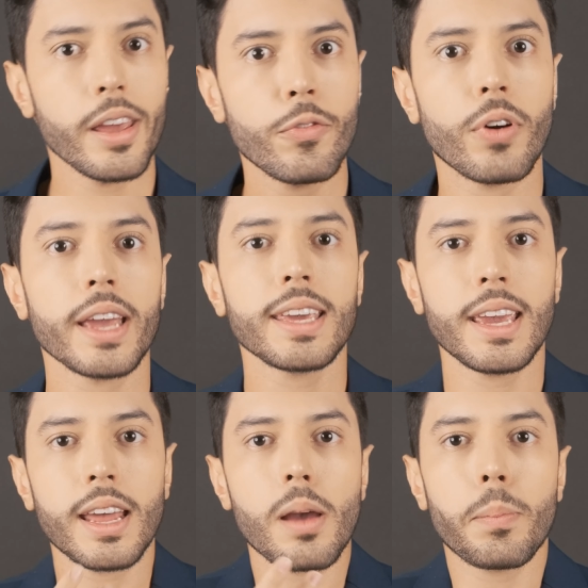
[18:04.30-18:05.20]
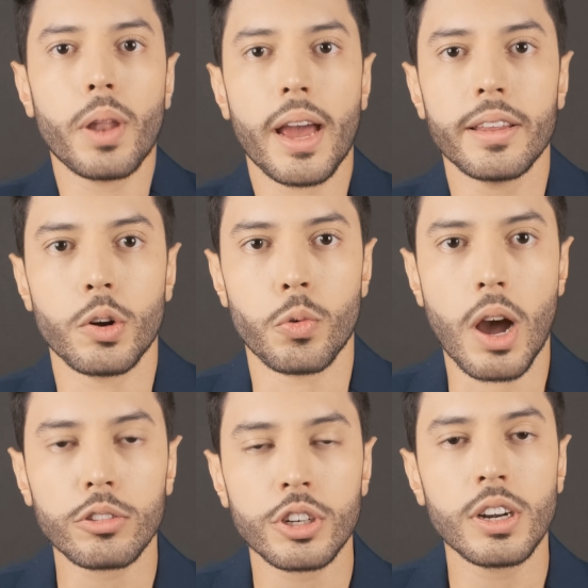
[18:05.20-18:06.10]
if I can apply the
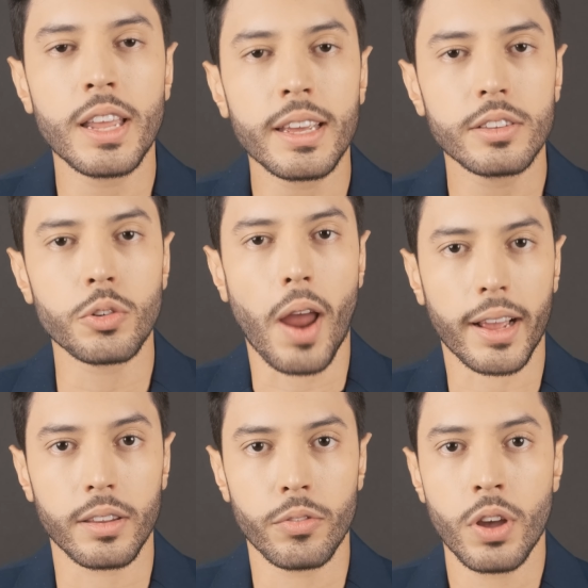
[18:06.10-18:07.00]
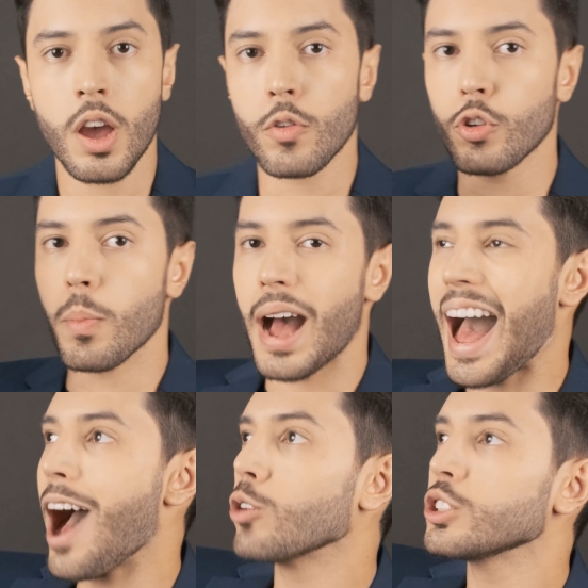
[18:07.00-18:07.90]
router link directive from
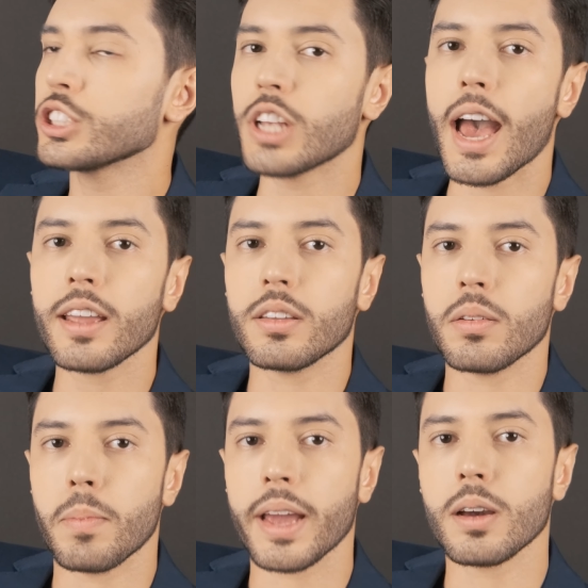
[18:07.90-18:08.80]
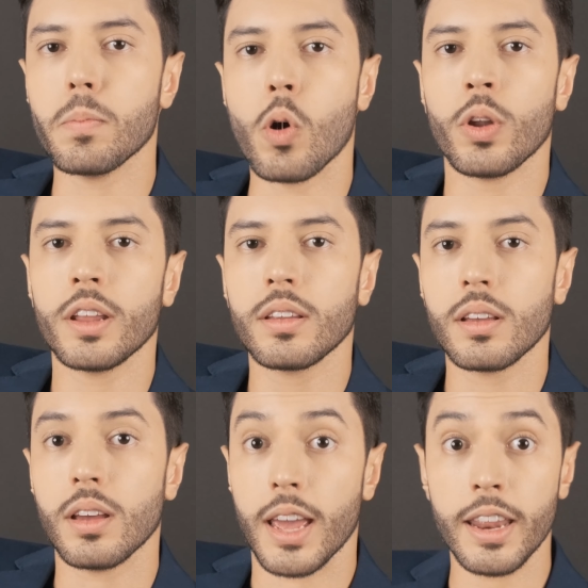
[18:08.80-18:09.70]
outside my component
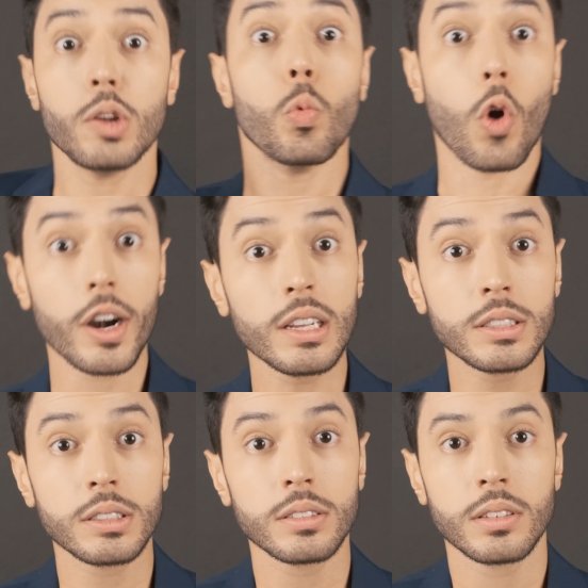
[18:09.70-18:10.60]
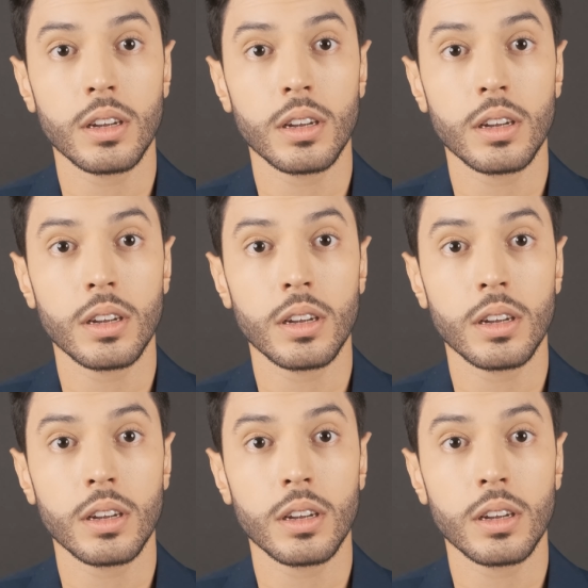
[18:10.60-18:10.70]
and it works,